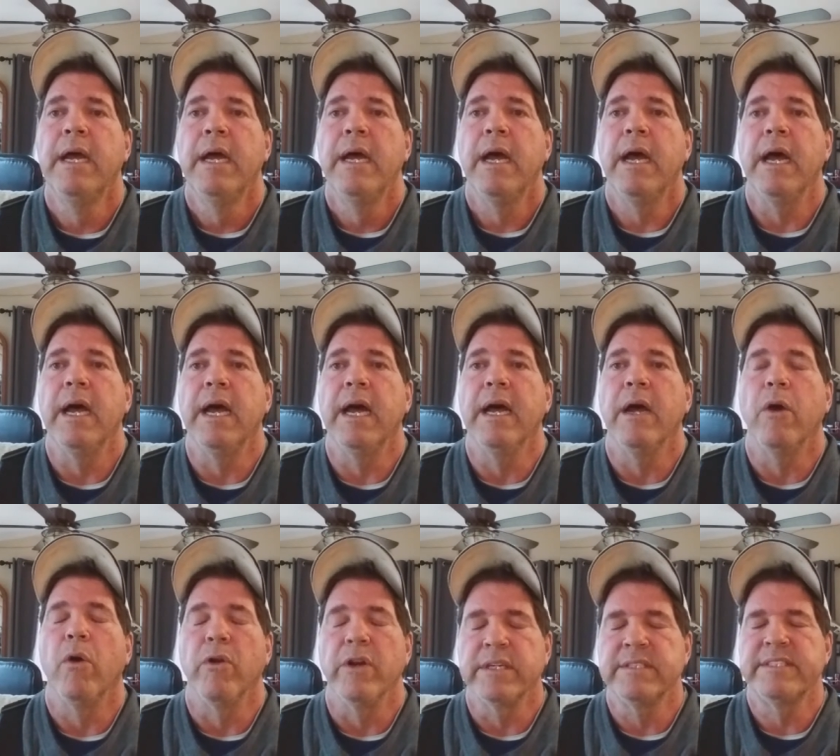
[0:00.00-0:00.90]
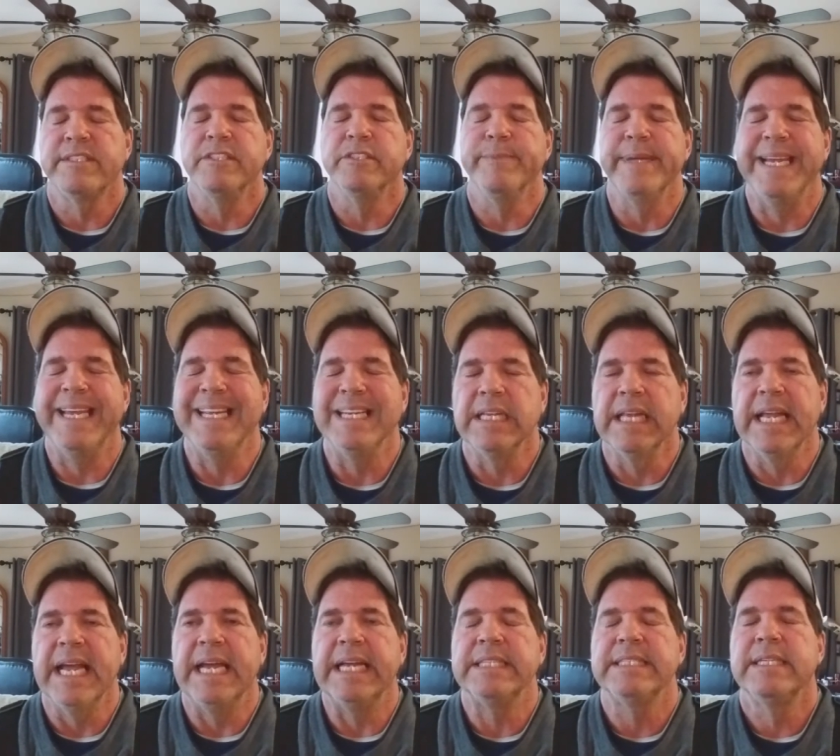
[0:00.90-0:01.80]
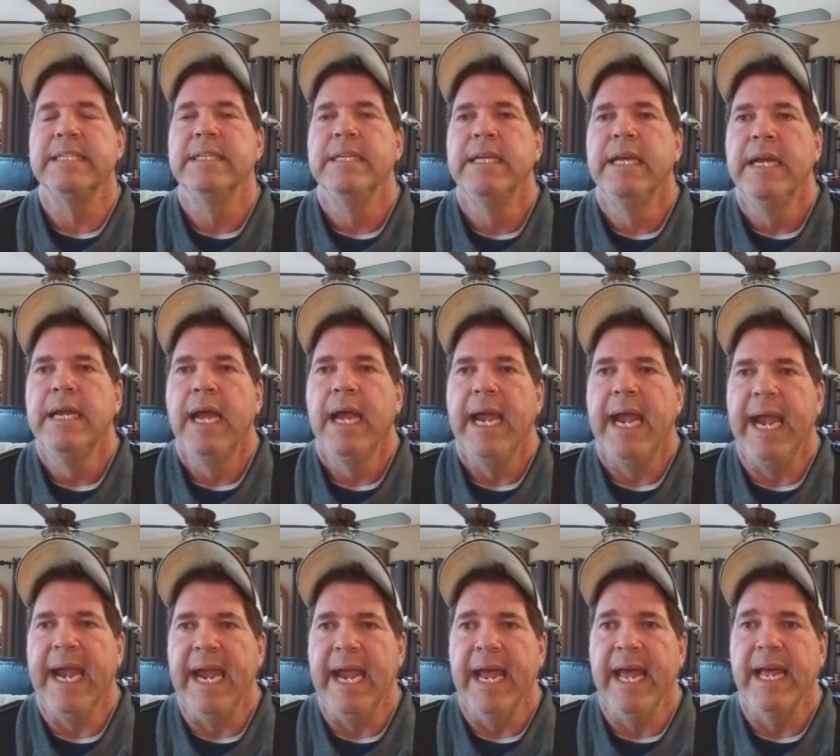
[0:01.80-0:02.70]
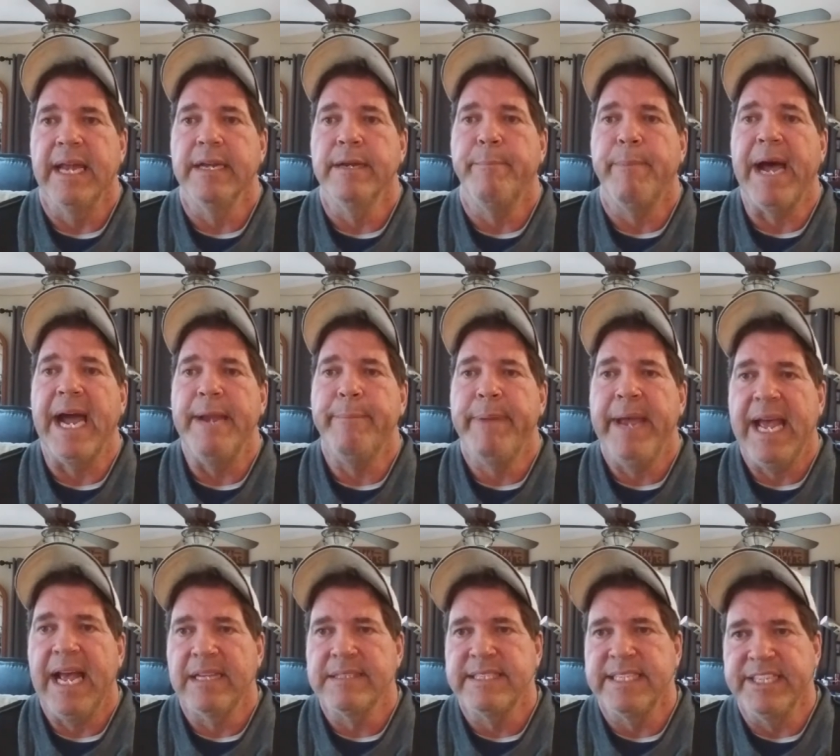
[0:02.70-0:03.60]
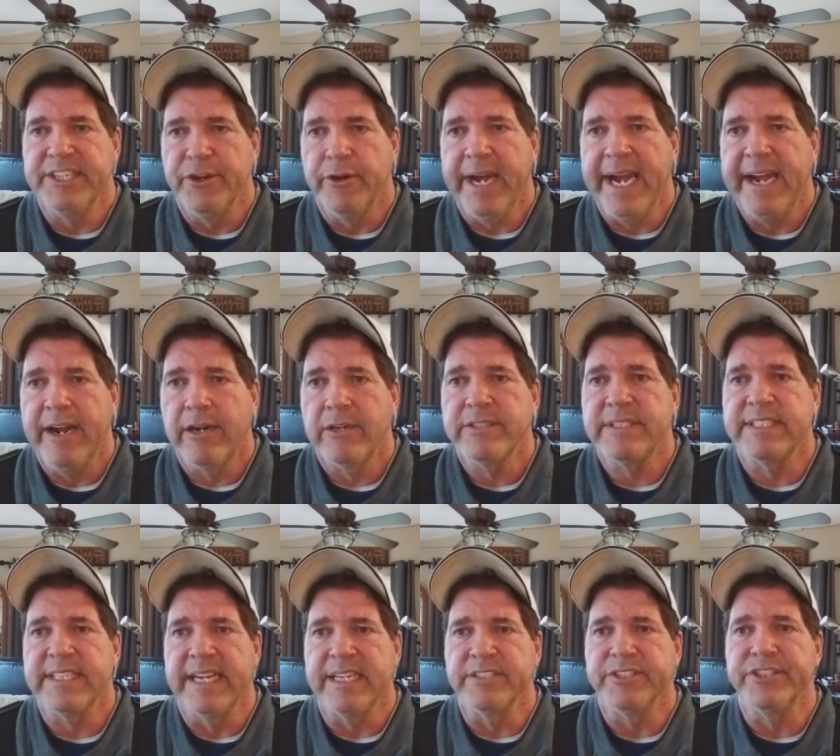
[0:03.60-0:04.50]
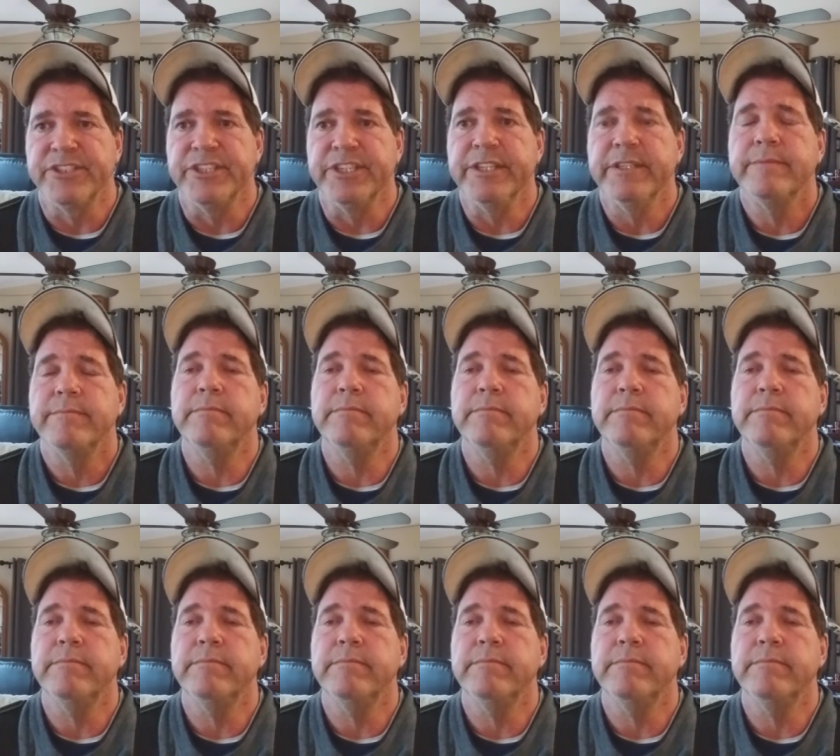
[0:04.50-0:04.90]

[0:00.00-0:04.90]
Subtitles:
inlet, and bypassing your air sensor.